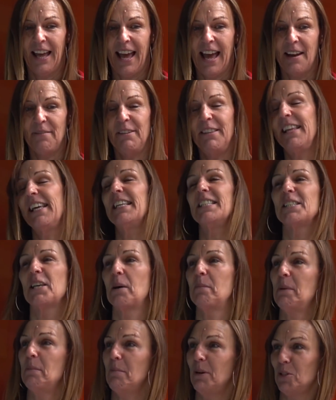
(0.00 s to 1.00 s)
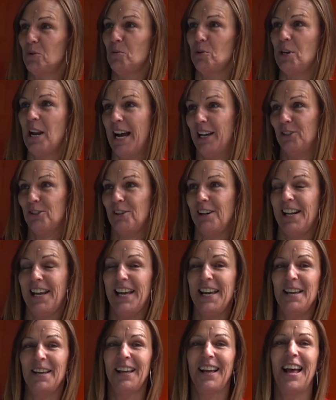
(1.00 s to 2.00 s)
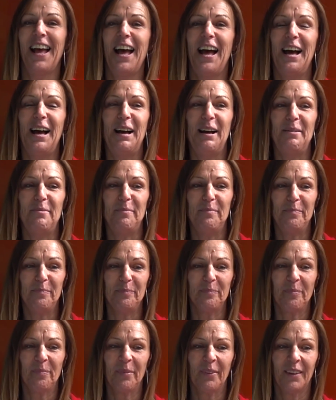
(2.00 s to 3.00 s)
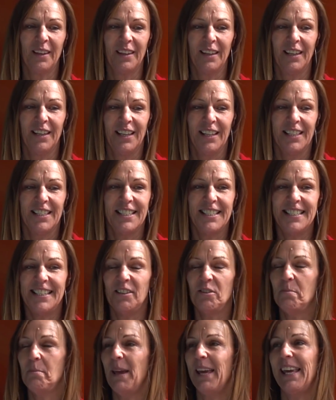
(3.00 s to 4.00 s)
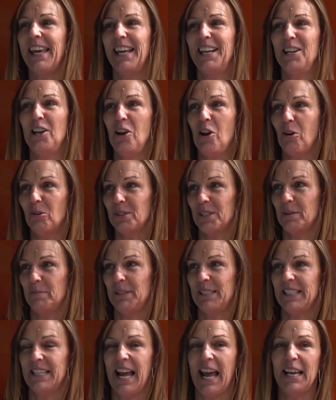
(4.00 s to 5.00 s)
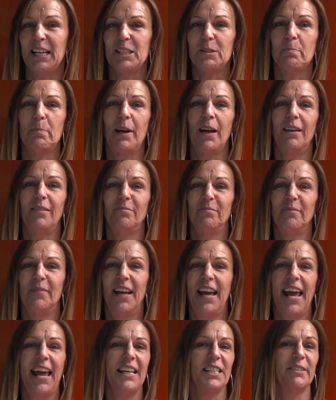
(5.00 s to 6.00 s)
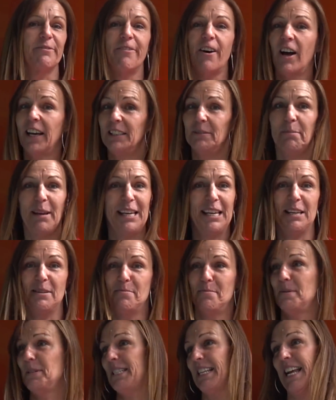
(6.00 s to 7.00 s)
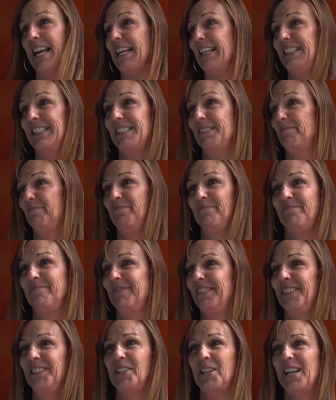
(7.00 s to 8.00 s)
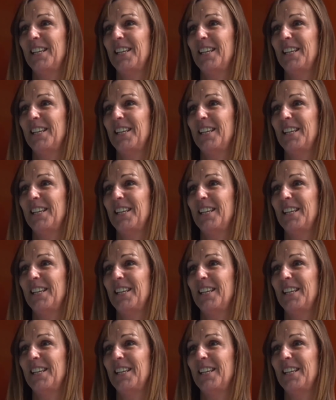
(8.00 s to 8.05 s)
Everything is coming much more naturally. Um, still making lots of mistakes, but it's fine making mistakes. Absolutely.